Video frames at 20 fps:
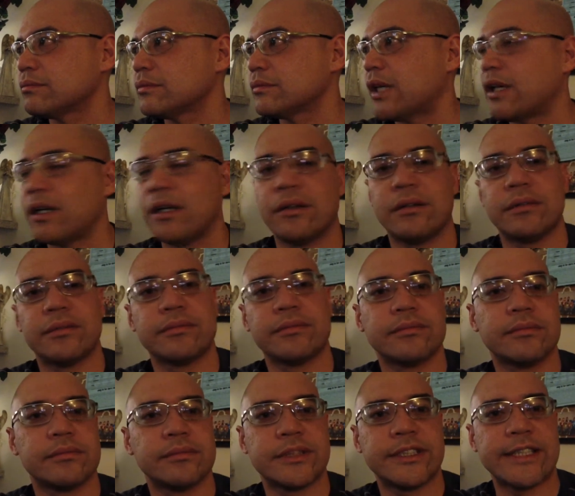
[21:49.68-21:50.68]
Oh,
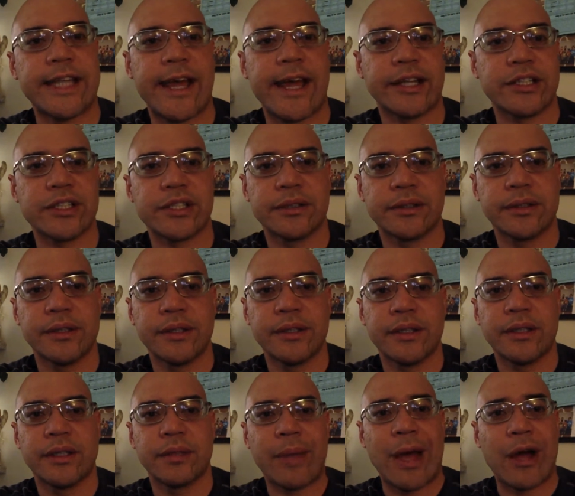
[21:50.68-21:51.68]
snatch,
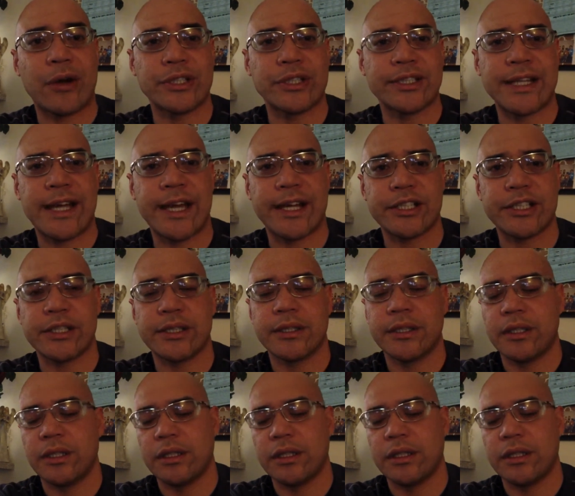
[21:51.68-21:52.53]
power snatch.